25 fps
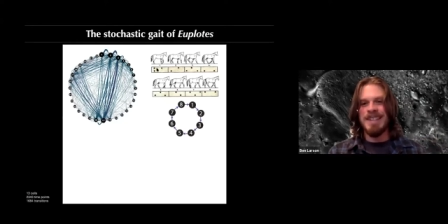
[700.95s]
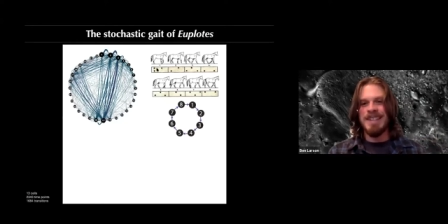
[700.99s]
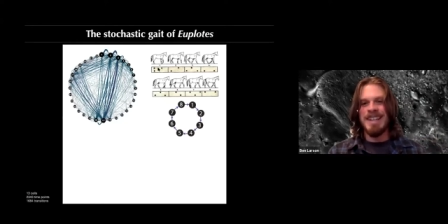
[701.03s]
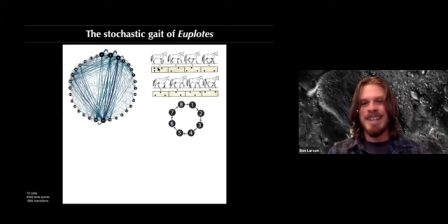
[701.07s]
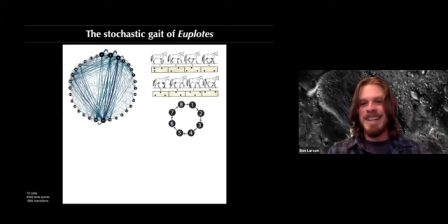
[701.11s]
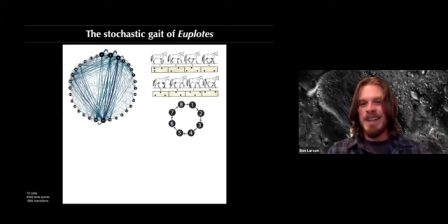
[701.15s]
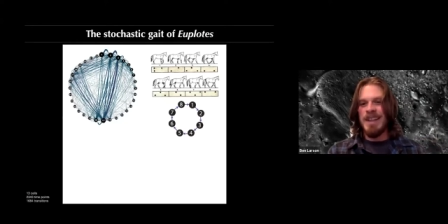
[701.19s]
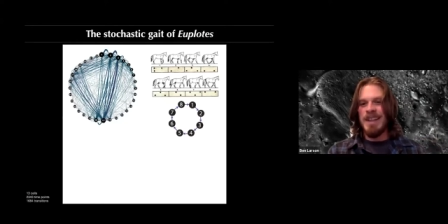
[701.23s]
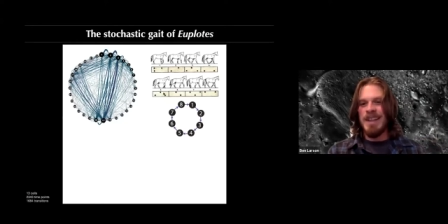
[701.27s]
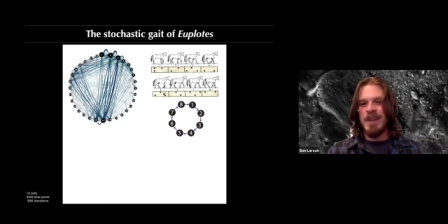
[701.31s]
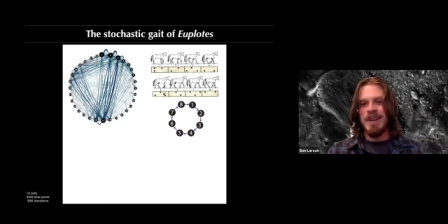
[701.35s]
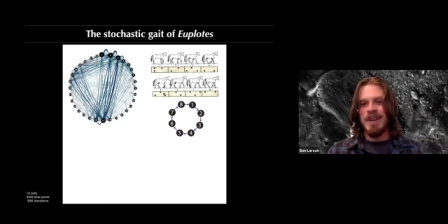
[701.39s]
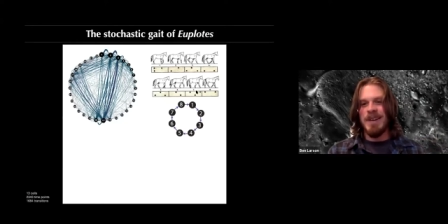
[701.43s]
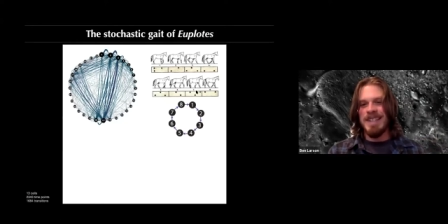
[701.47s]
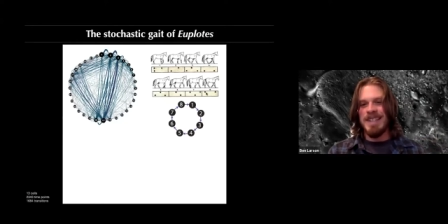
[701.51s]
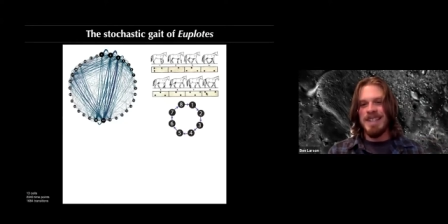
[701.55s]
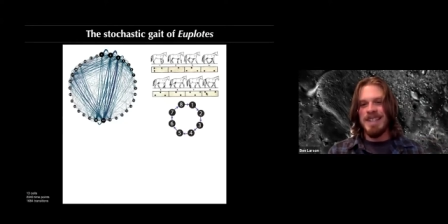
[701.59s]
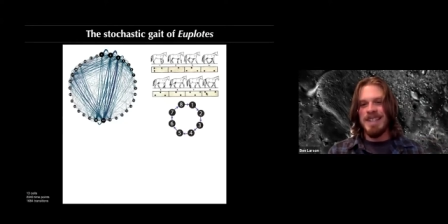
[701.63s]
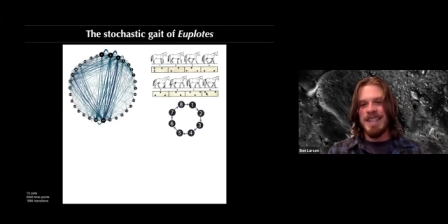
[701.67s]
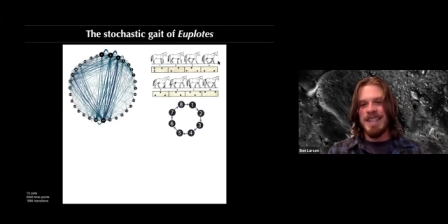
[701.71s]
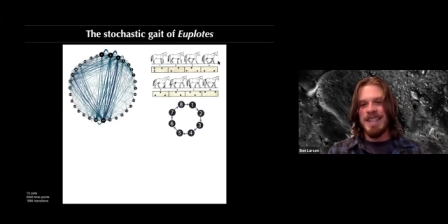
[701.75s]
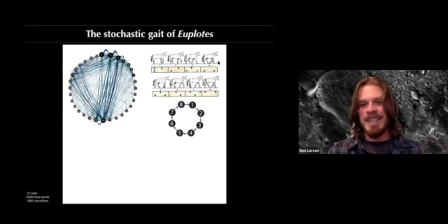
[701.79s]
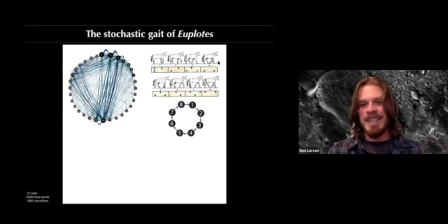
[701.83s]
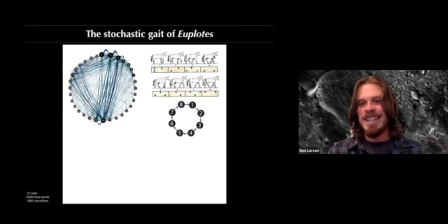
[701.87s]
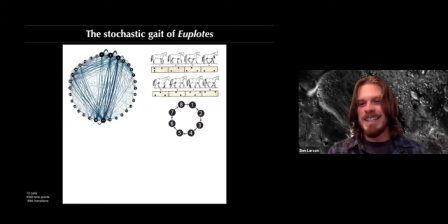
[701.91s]
there are these
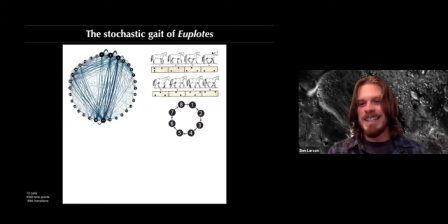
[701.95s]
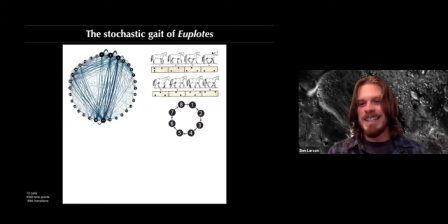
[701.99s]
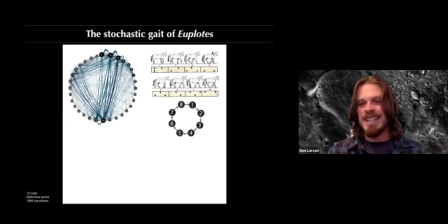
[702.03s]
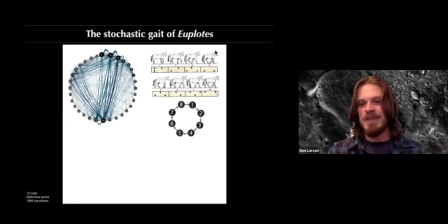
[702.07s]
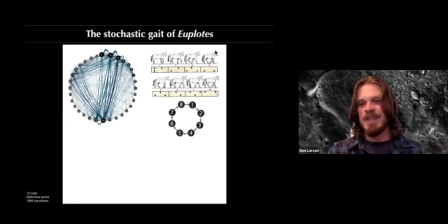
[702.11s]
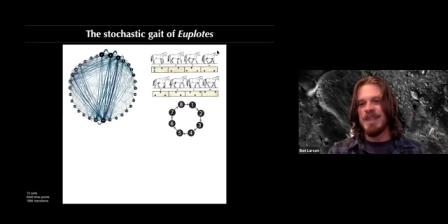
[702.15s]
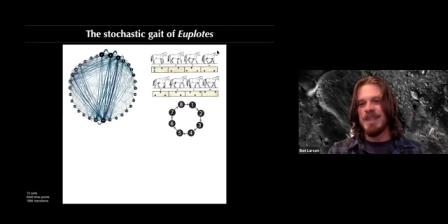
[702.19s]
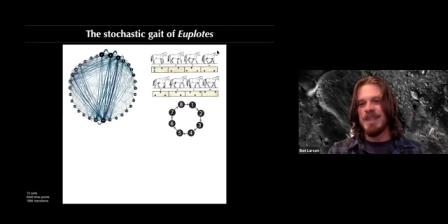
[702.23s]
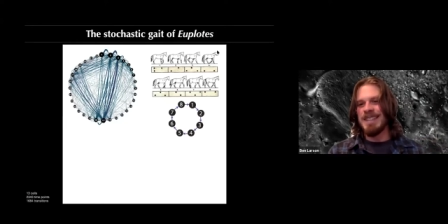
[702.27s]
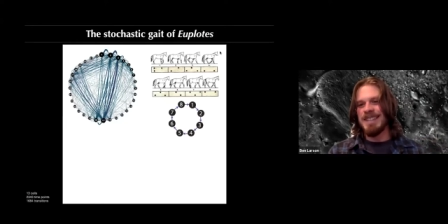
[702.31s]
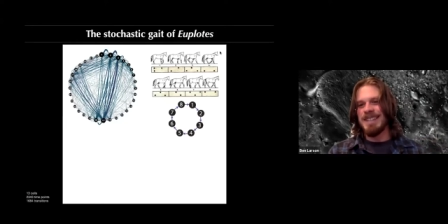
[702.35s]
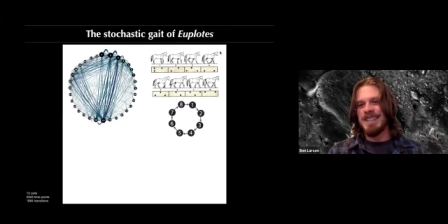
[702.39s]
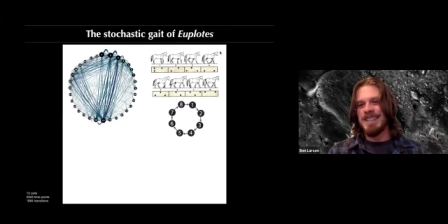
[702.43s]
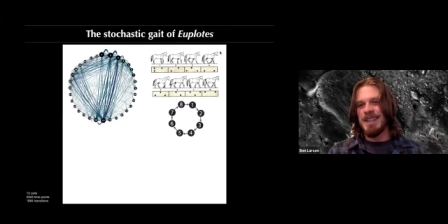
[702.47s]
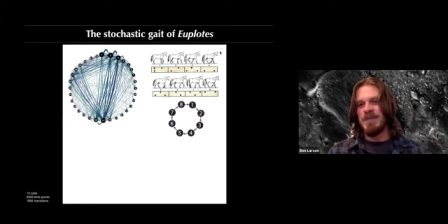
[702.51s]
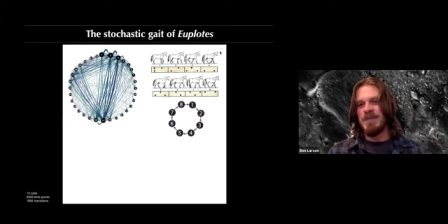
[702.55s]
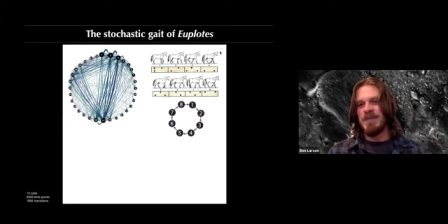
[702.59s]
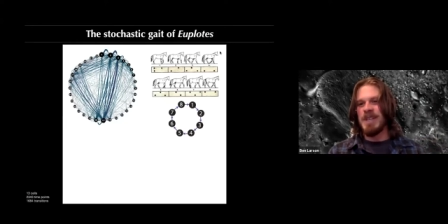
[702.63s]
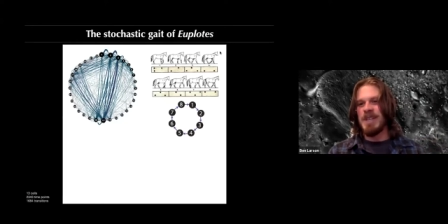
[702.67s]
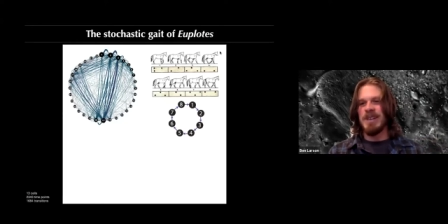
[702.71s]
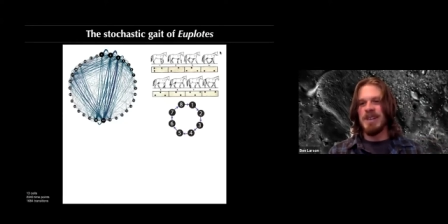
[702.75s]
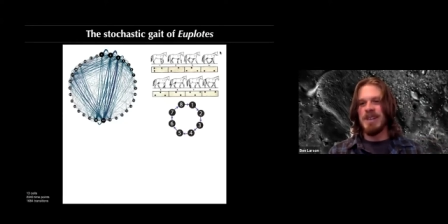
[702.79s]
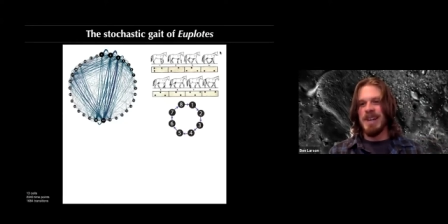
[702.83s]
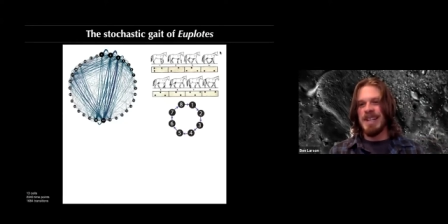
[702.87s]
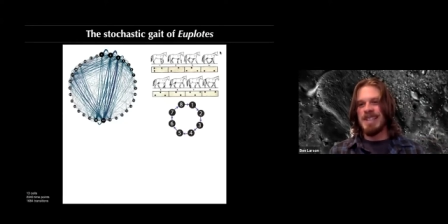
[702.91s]
eight different
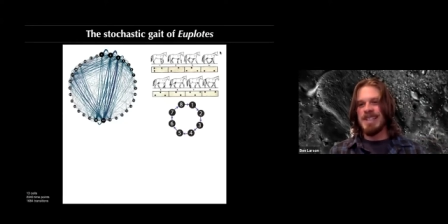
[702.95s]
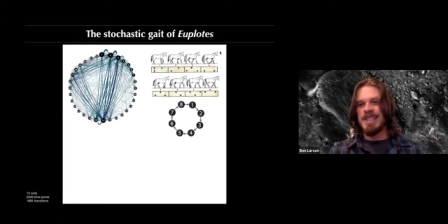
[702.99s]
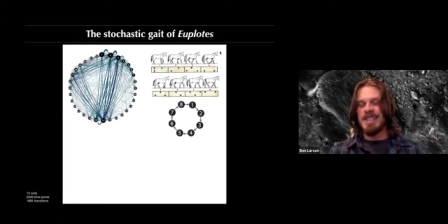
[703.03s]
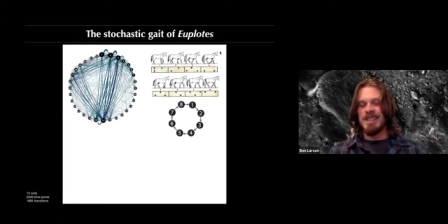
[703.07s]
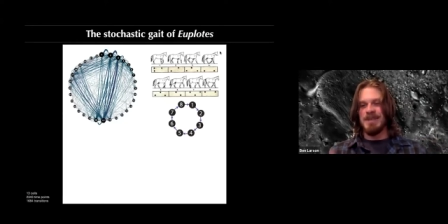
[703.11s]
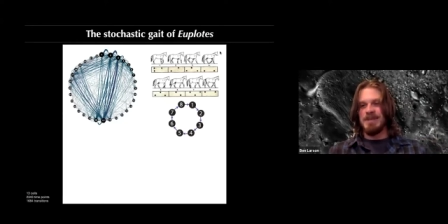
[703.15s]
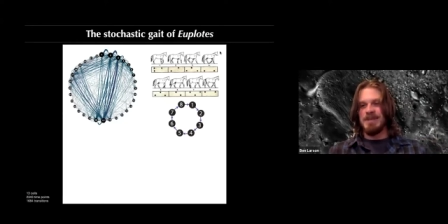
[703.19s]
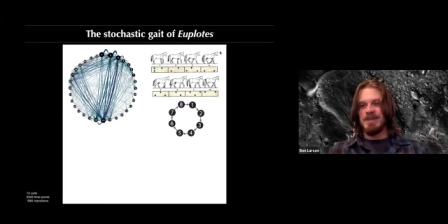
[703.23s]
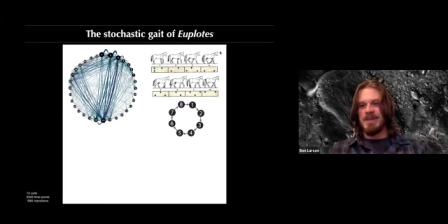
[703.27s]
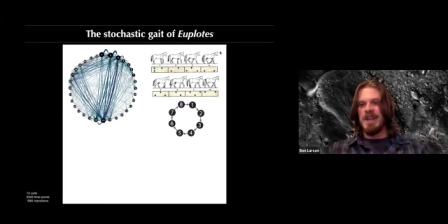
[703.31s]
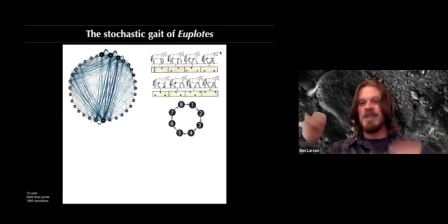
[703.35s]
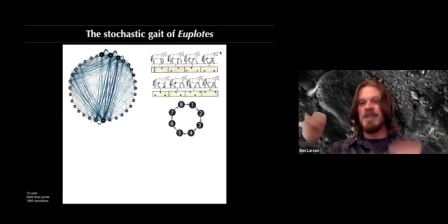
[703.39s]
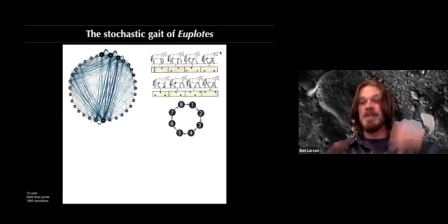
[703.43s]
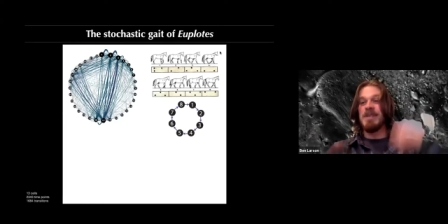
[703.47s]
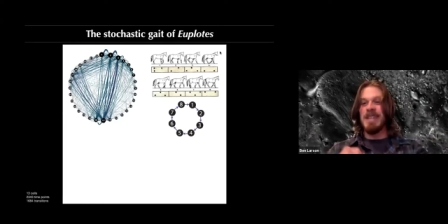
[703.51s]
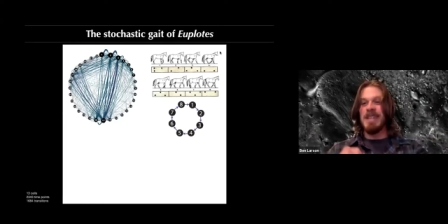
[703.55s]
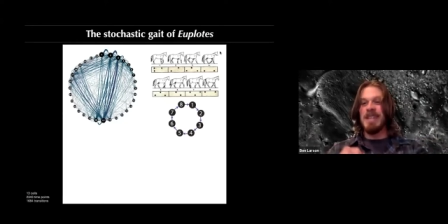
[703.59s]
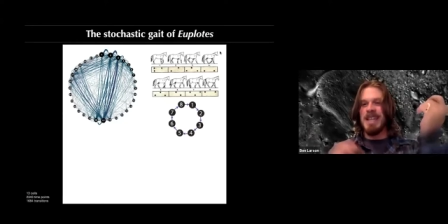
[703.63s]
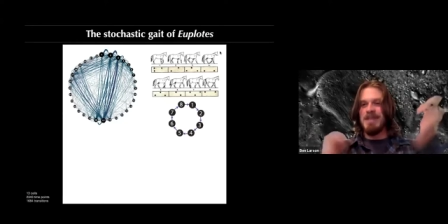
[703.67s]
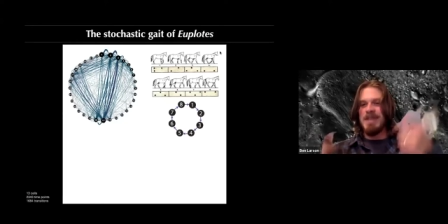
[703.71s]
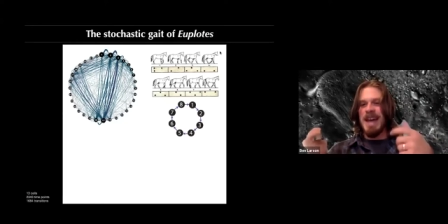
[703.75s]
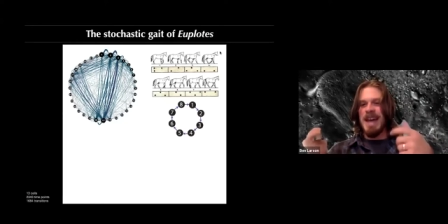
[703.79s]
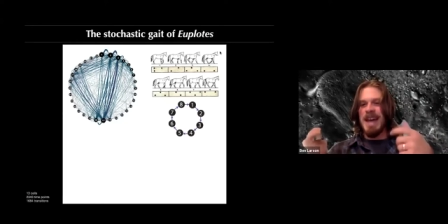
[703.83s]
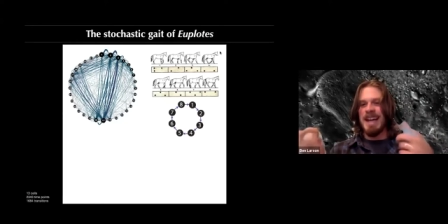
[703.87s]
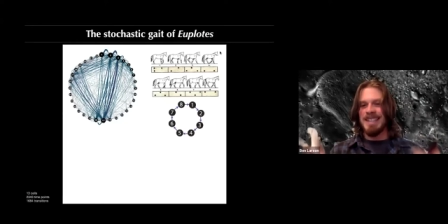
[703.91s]
configurations of, of
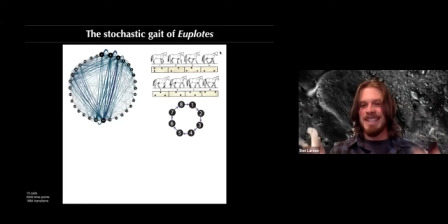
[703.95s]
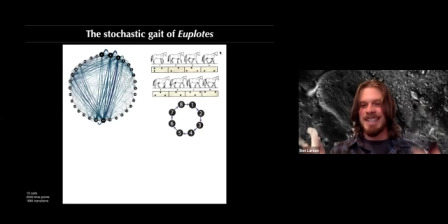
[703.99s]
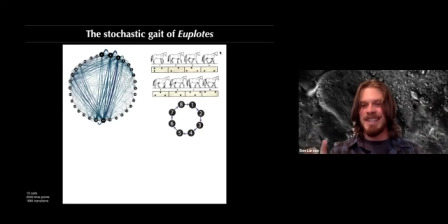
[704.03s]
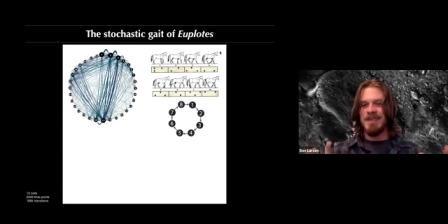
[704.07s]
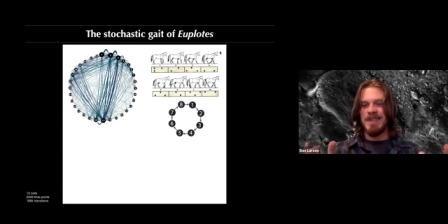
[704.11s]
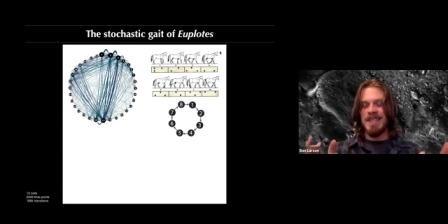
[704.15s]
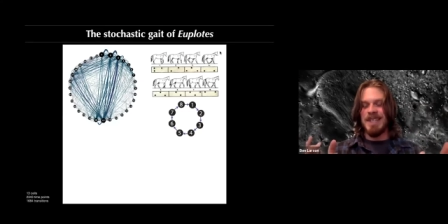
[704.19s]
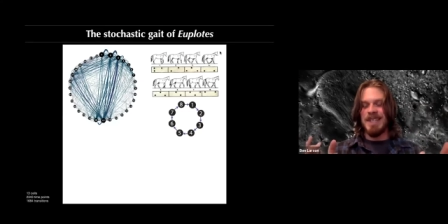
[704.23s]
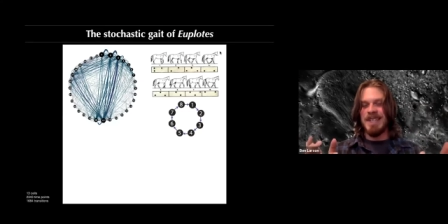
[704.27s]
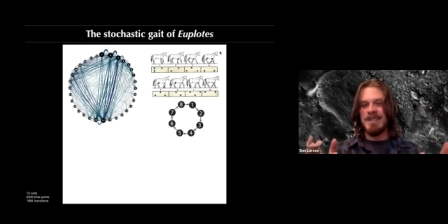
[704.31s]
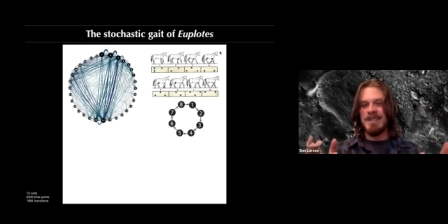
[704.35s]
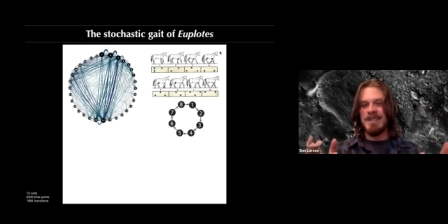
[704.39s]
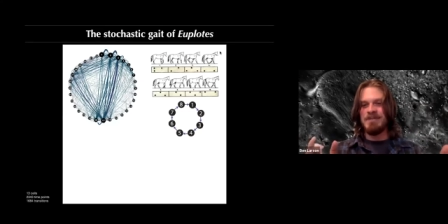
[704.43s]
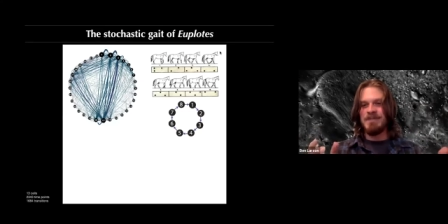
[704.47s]
limb activity.